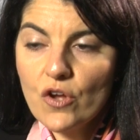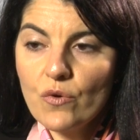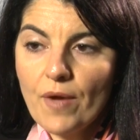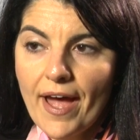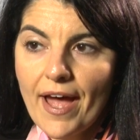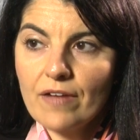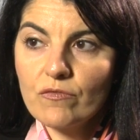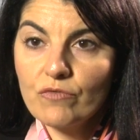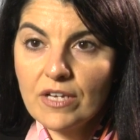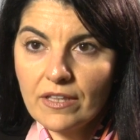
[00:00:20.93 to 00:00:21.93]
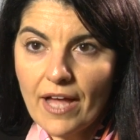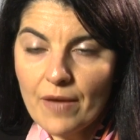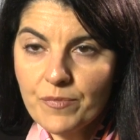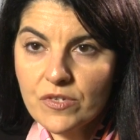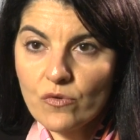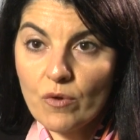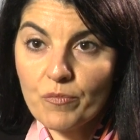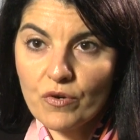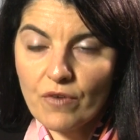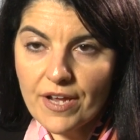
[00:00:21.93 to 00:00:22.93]
who had relapsed or
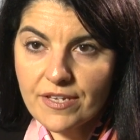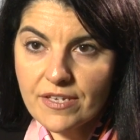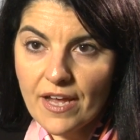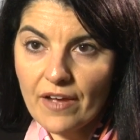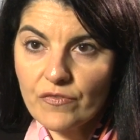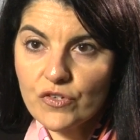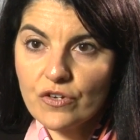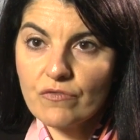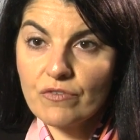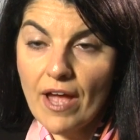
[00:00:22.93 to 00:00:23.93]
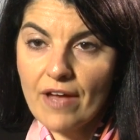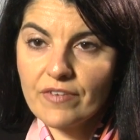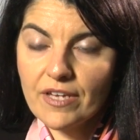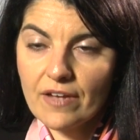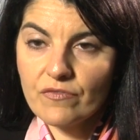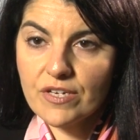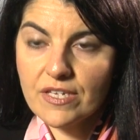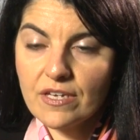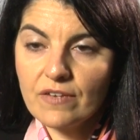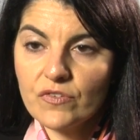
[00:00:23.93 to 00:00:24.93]
progressed after having had
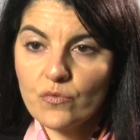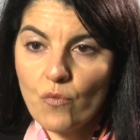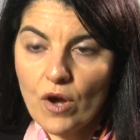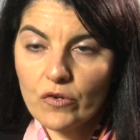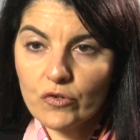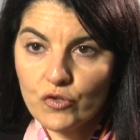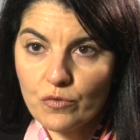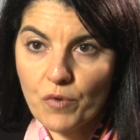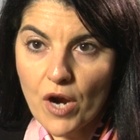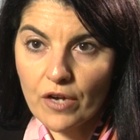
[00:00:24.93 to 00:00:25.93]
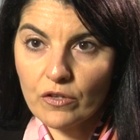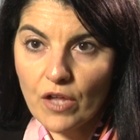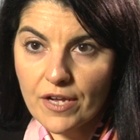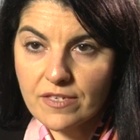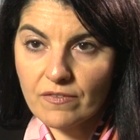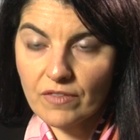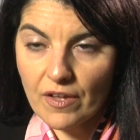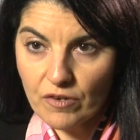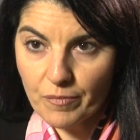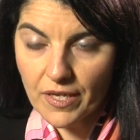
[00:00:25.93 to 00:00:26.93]
received one or two prior lines of
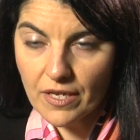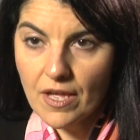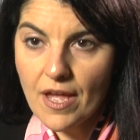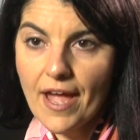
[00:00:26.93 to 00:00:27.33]
therapy.